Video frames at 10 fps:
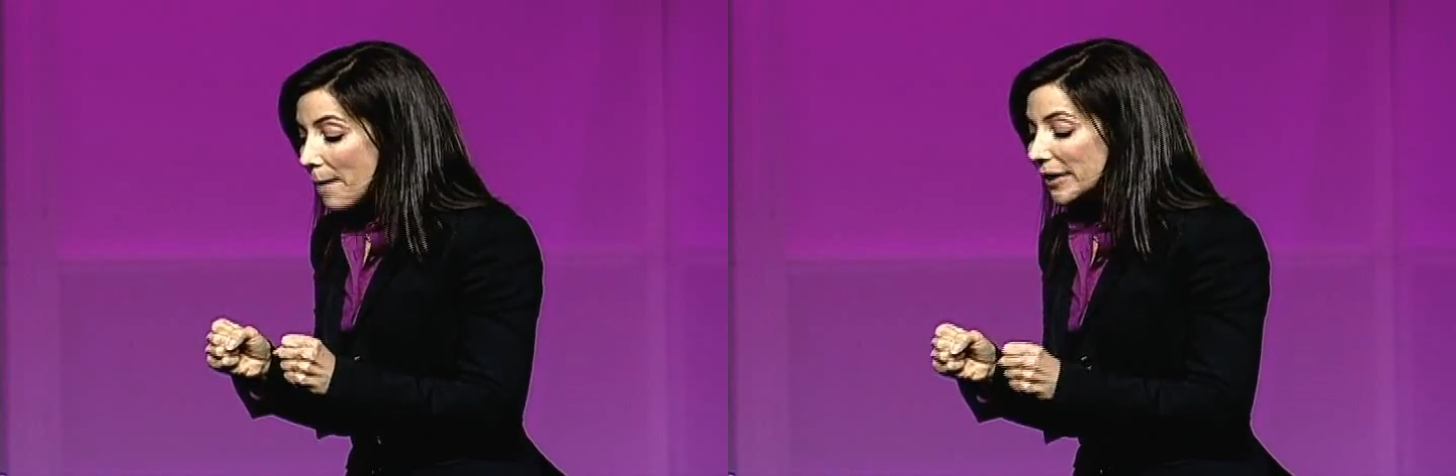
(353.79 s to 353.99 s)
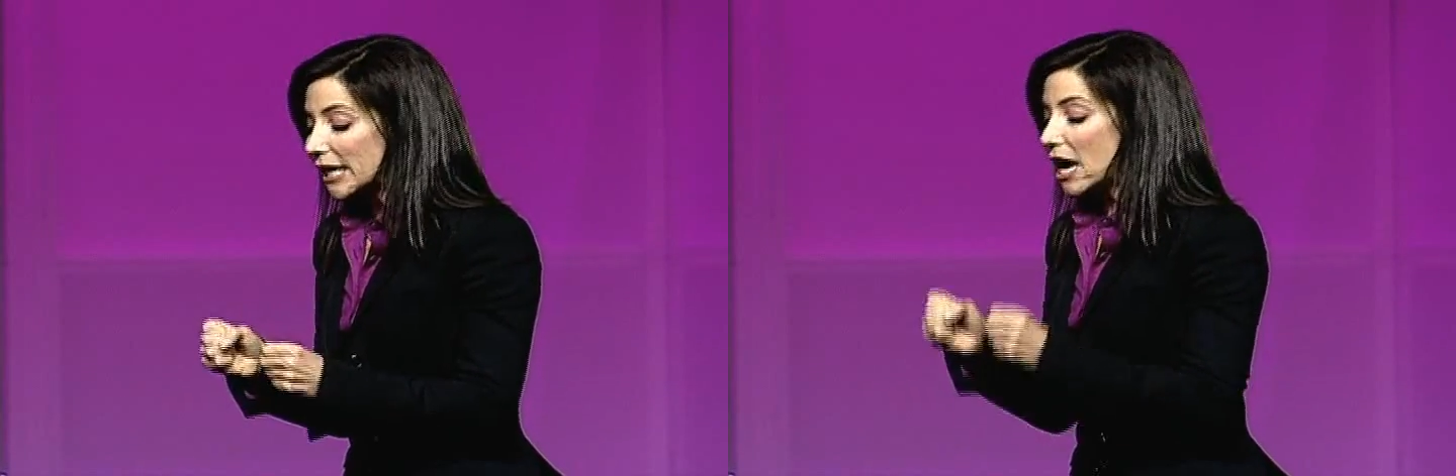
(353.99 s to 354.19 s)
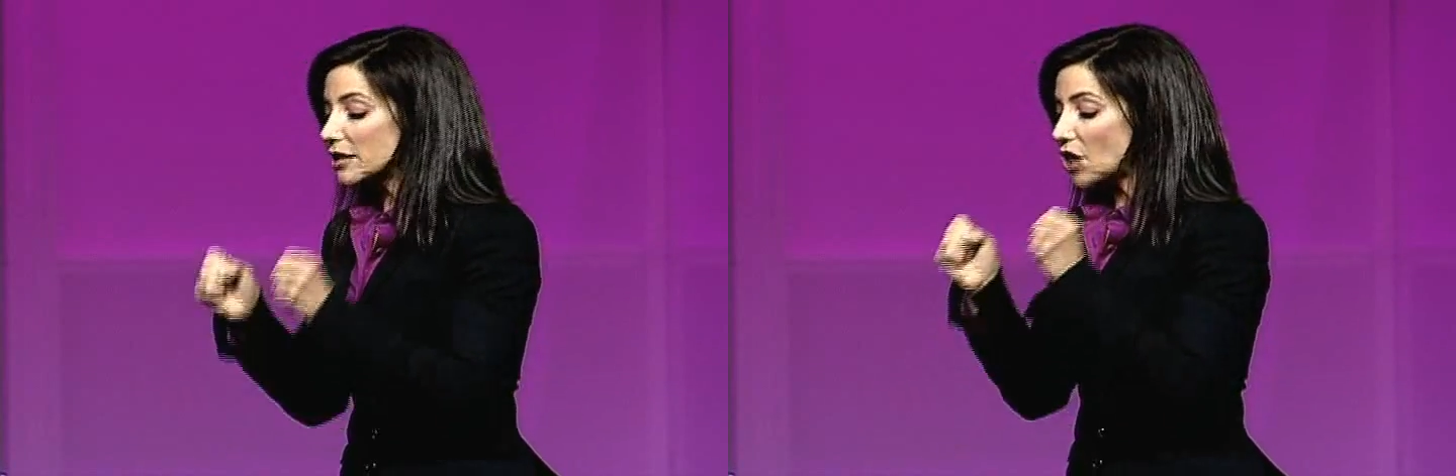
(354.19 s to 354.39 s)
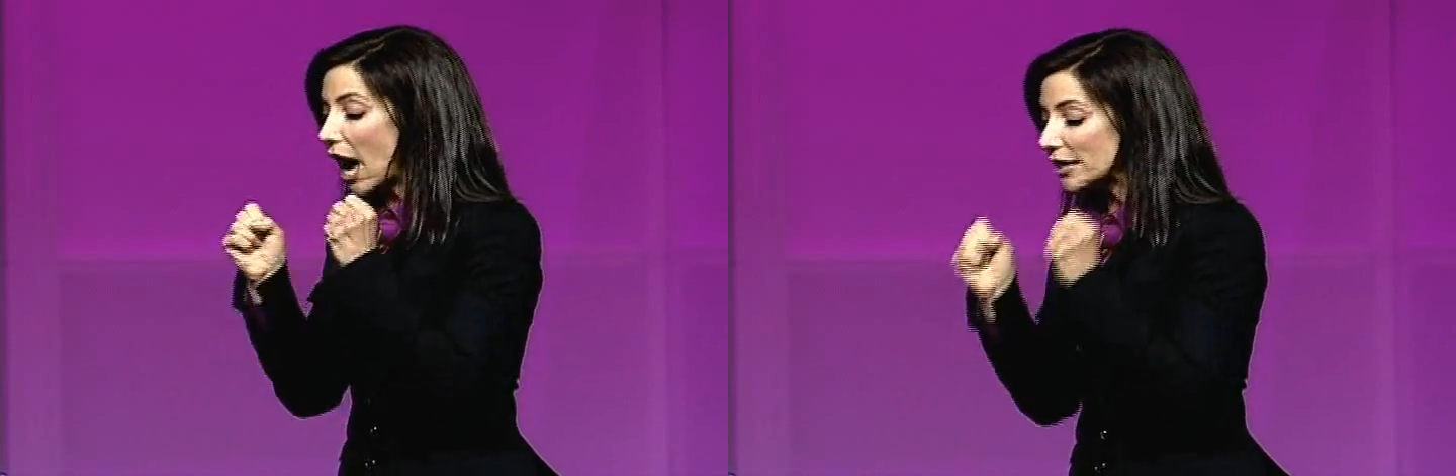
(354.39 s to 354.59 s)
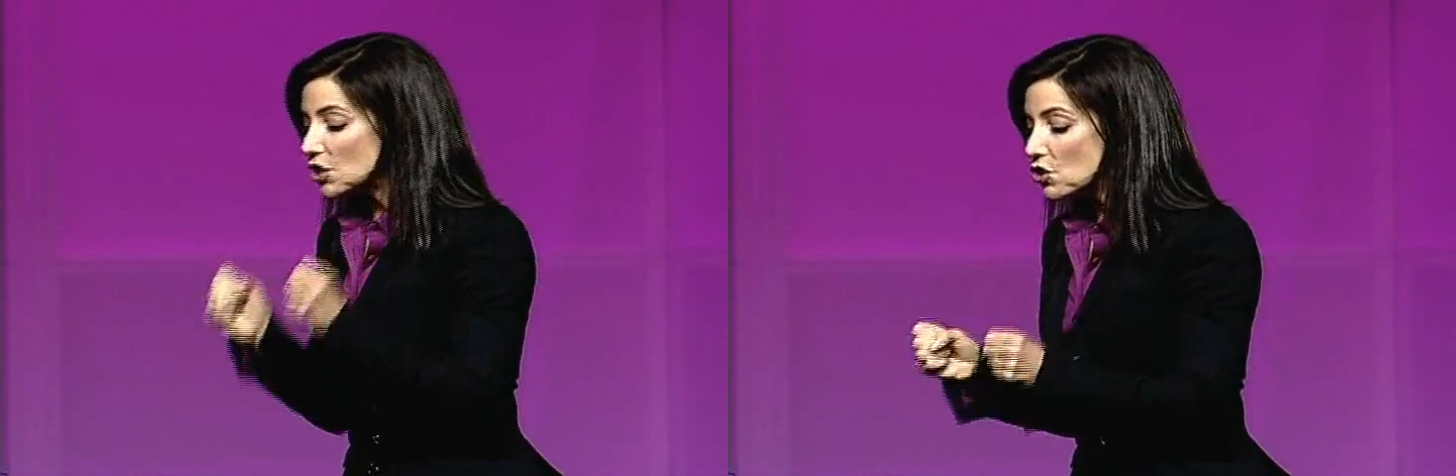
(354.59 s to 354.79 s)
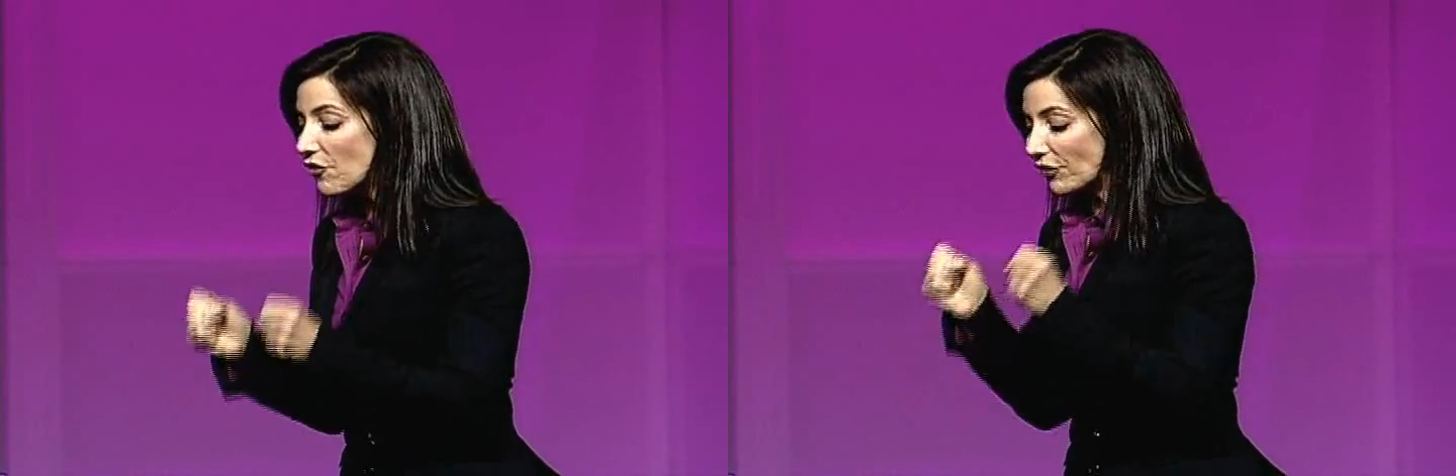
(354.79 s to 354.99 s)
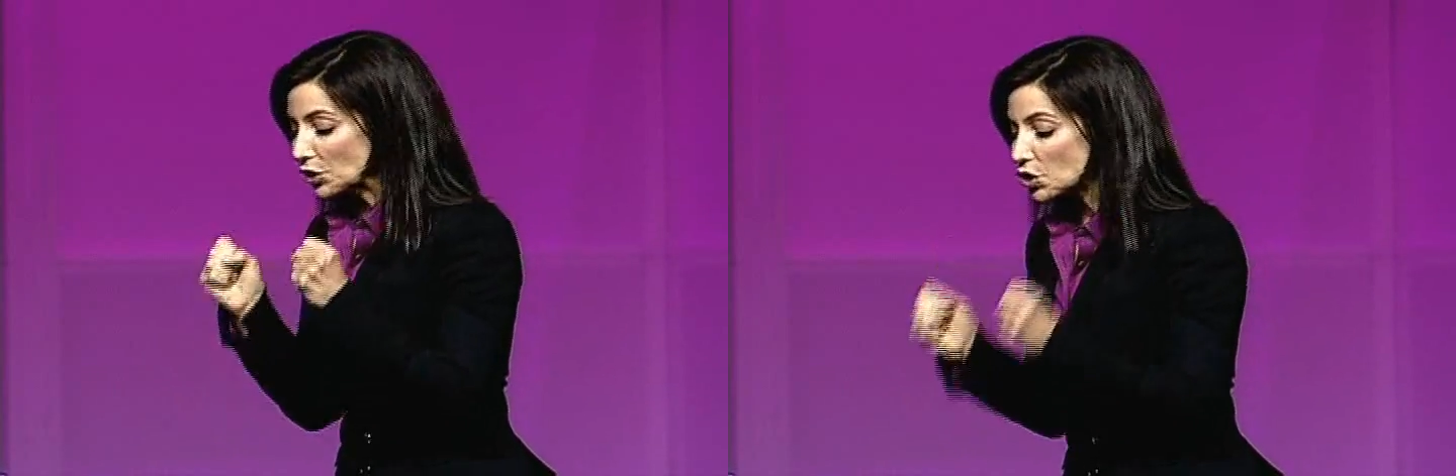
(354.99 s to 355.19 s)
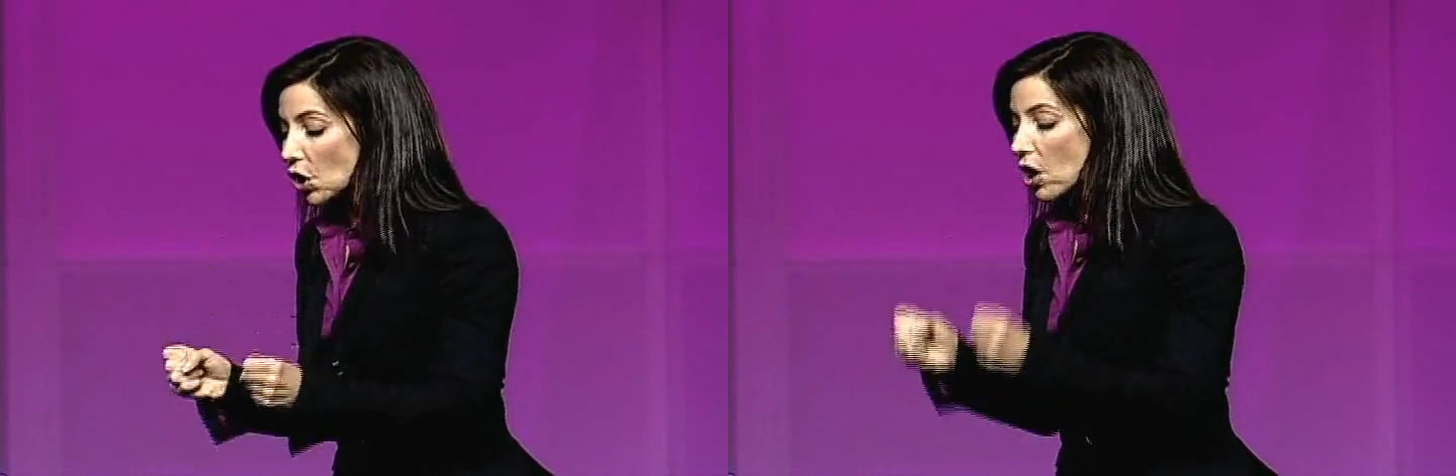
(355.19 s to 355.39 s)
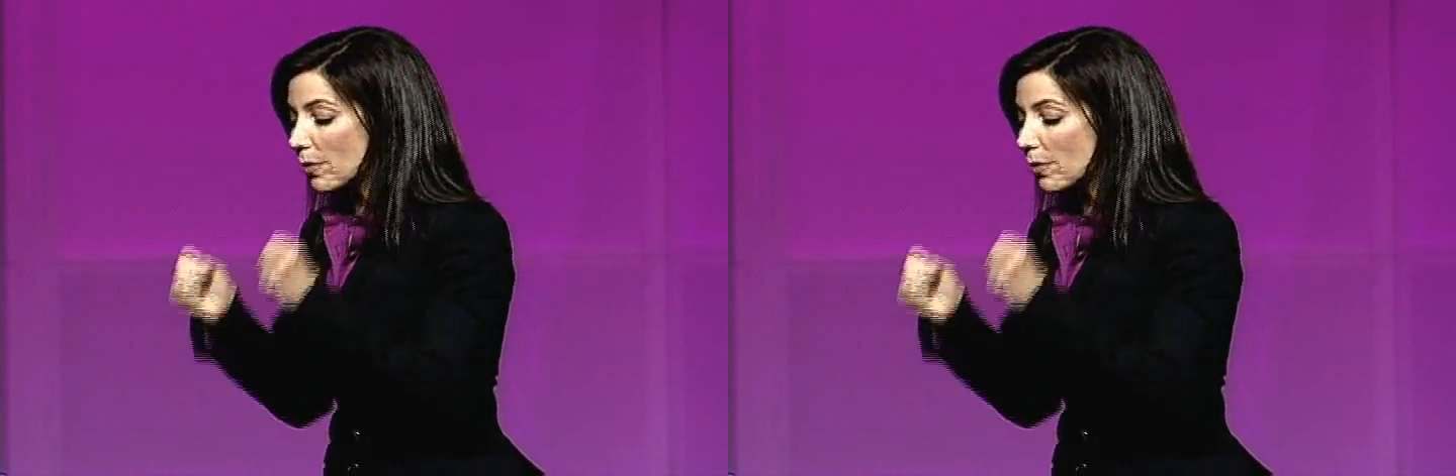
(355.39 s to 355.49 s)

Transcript: because I knew for sure